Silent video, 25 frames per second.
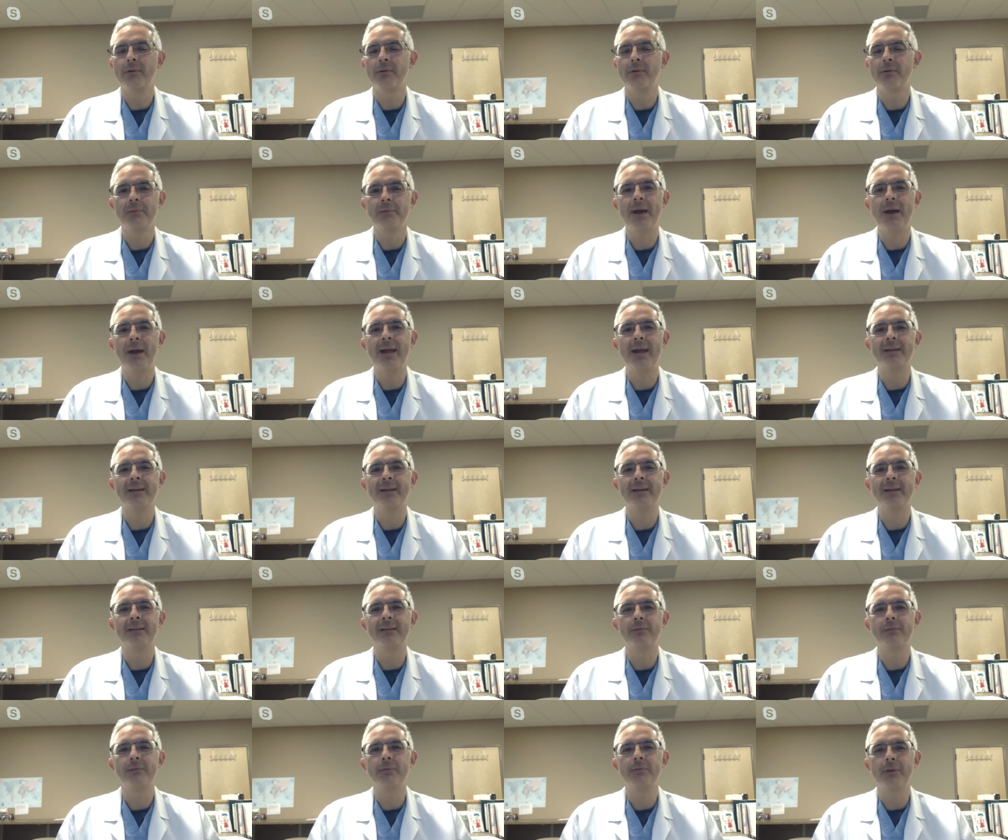
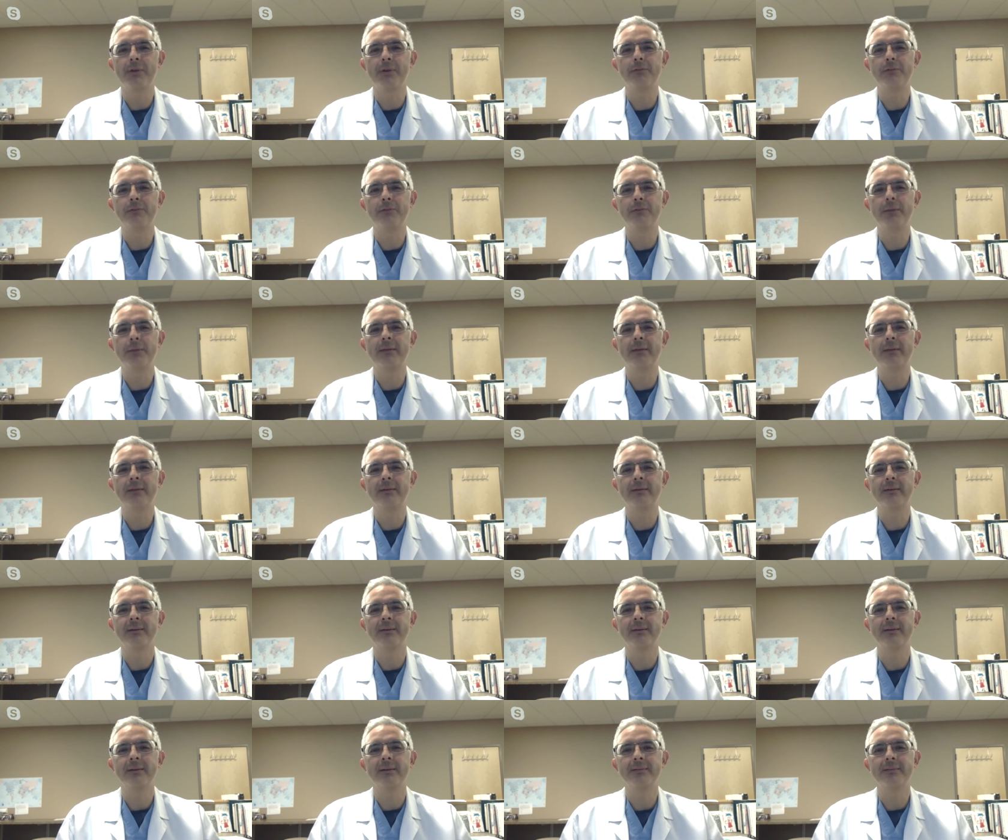problematic than we were
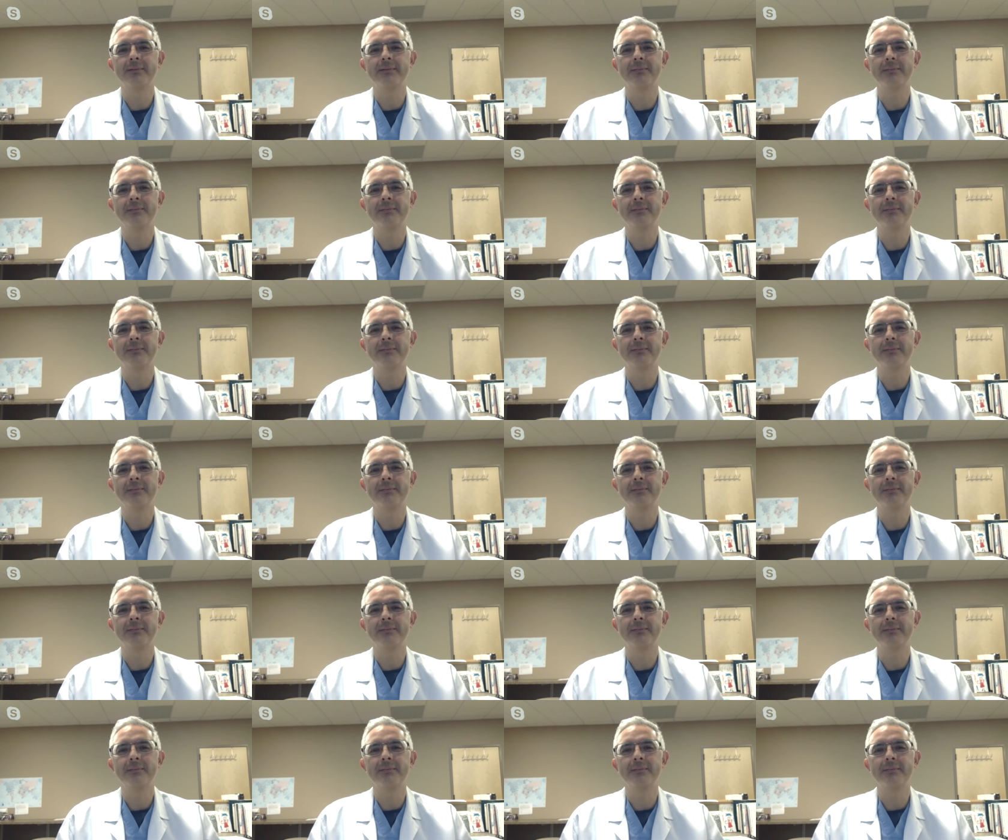expecting